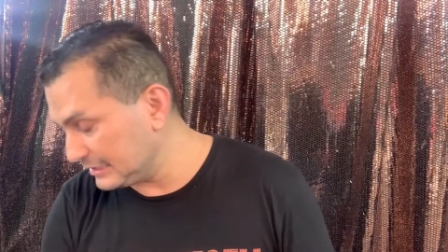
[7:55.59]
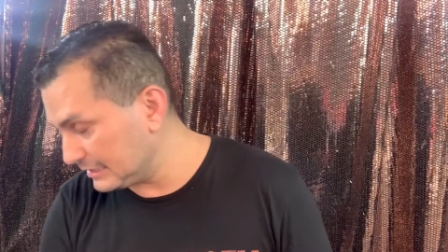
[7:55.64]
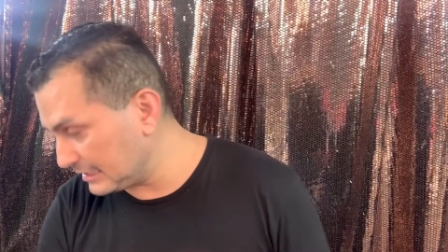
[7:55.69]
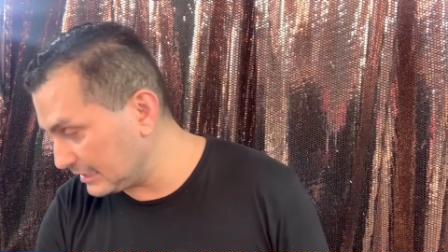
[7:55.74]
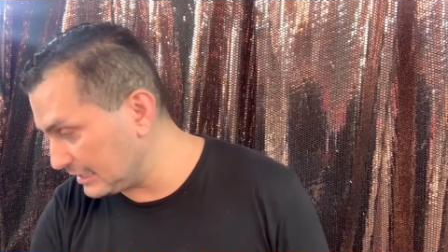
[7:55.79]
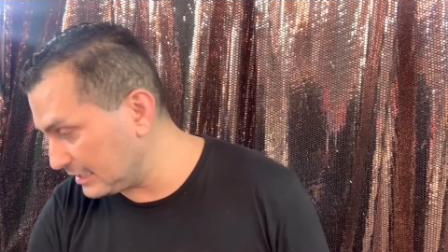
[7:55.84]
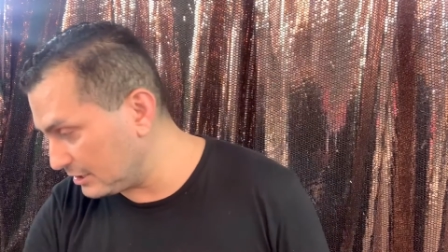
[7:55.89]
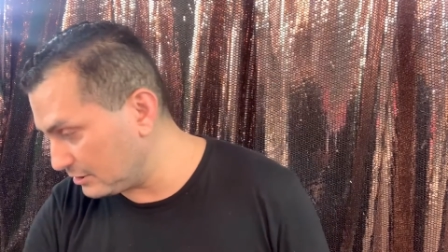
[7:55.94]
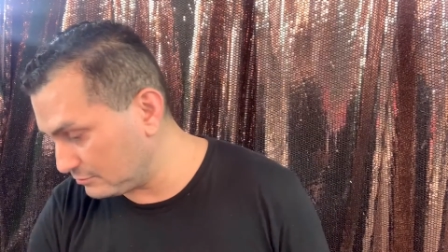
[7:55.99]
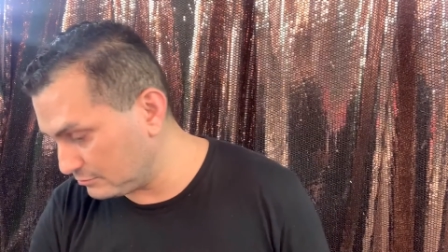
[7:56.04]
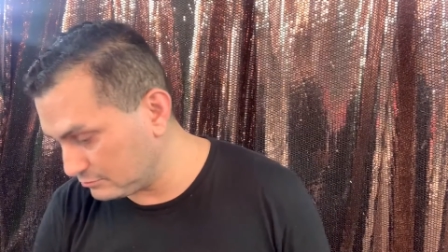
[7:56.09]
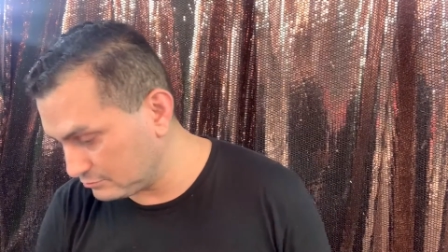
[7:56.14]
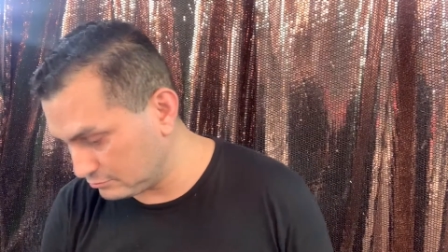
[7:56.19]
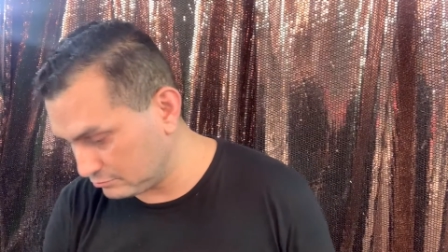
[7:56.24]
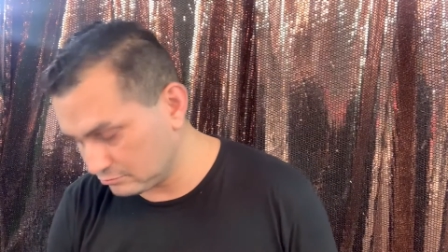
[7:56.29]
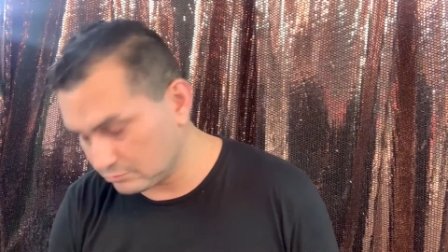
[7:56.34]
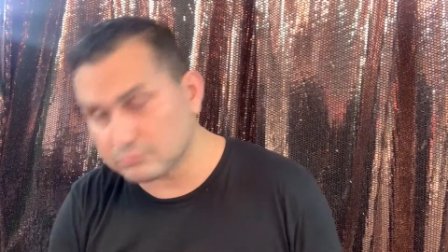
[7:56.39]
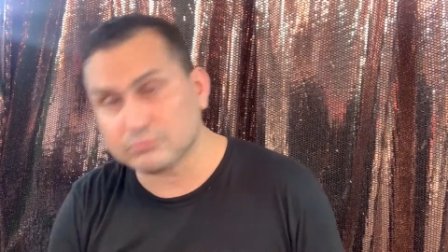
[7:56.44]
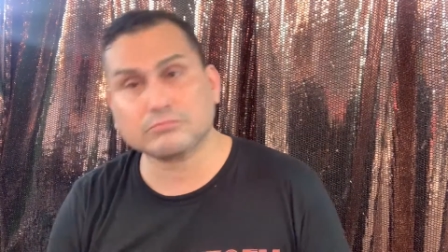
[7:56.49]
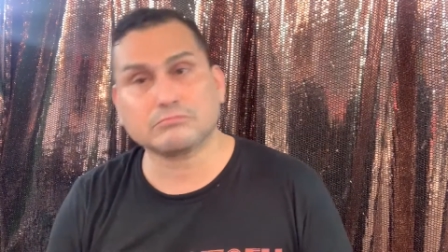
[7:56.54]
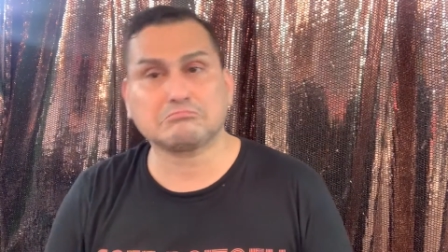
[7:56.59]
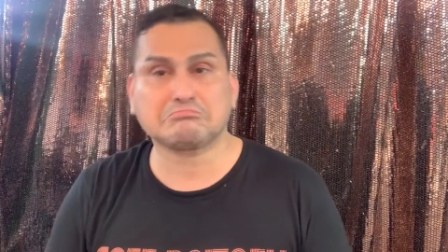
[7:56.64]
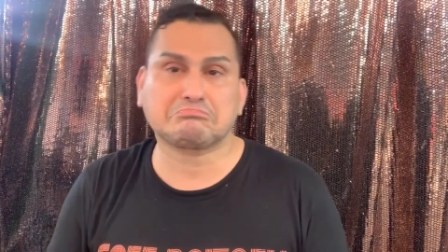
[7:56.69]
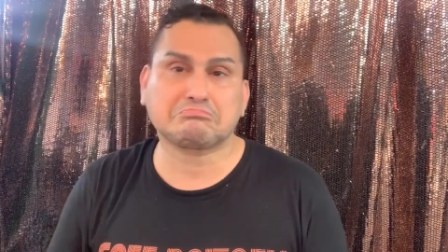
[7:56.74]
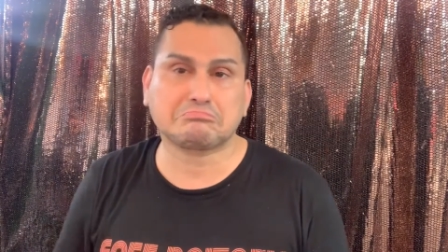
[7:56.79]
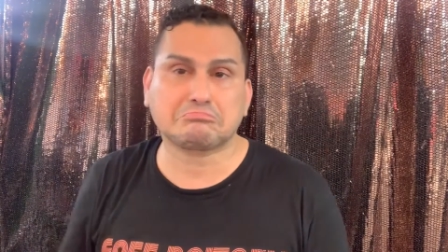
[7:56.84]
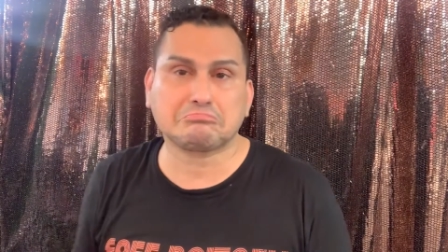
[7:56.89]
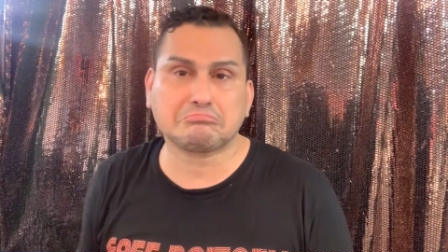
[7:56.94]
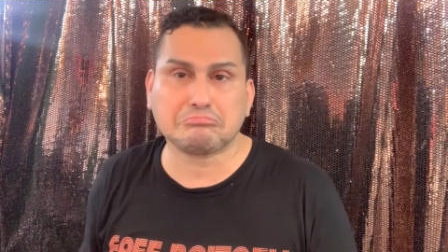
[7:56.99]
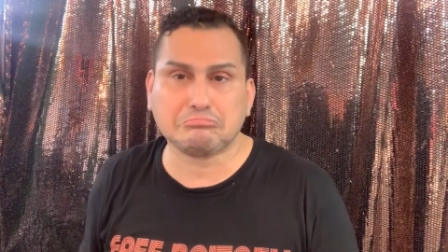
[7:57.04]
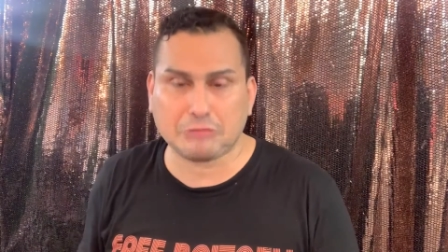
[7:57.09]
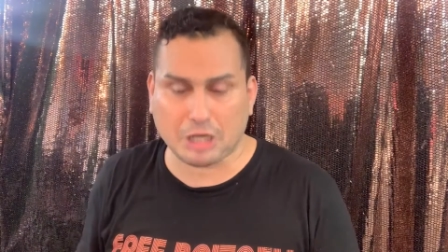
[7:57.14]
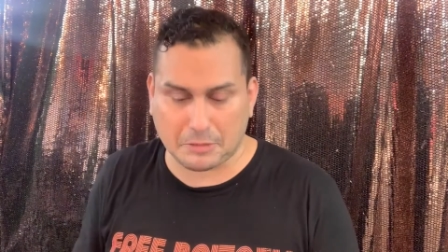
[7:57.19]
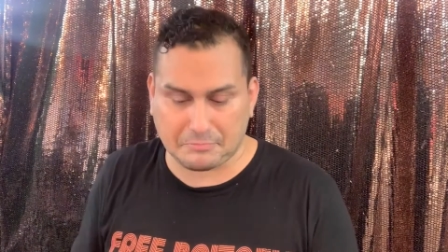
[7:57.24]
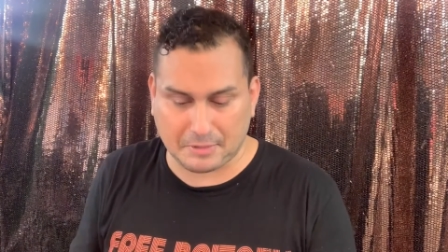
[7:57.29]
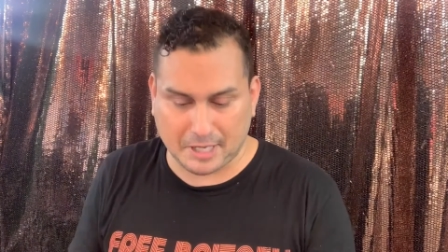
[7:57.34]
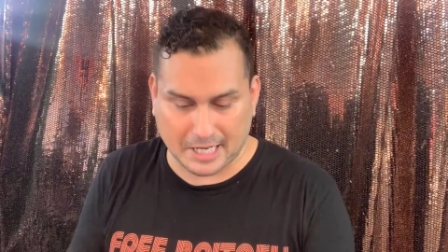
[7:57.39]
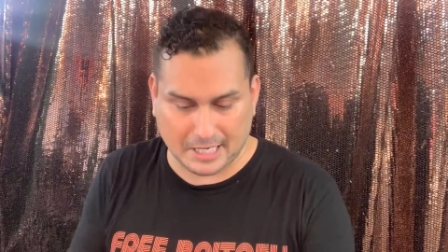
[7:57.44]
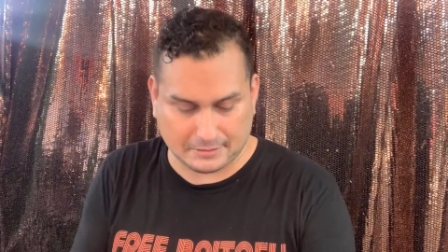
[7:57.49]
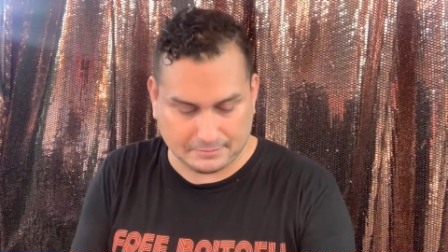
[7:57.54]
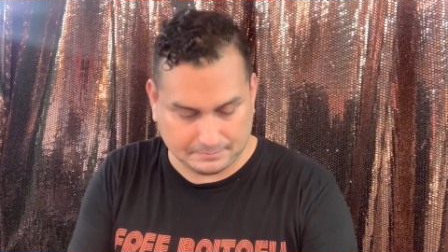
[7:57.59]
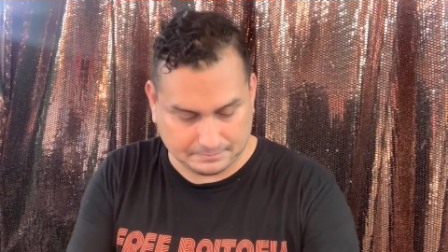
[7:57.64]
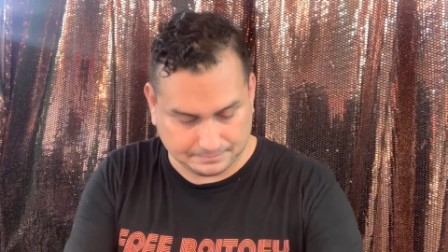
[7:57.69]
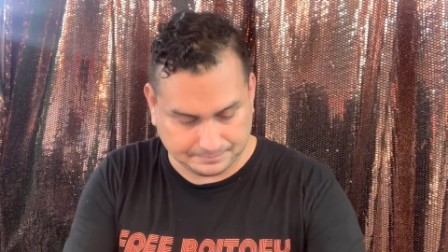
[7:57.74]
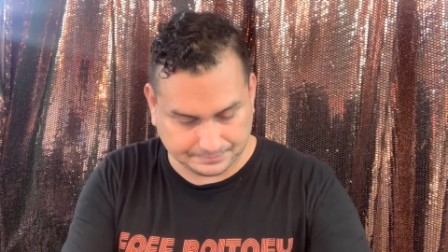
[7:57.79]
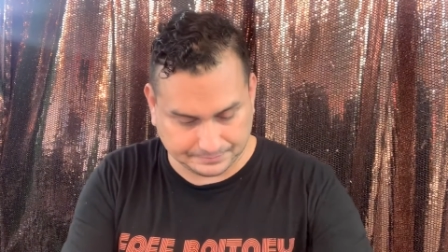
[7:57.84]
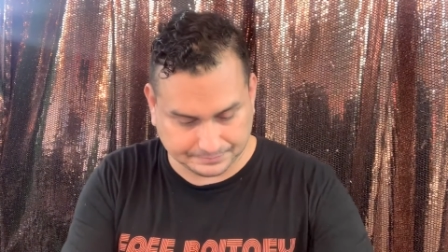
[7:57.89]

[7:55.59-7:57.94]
You know, not bad.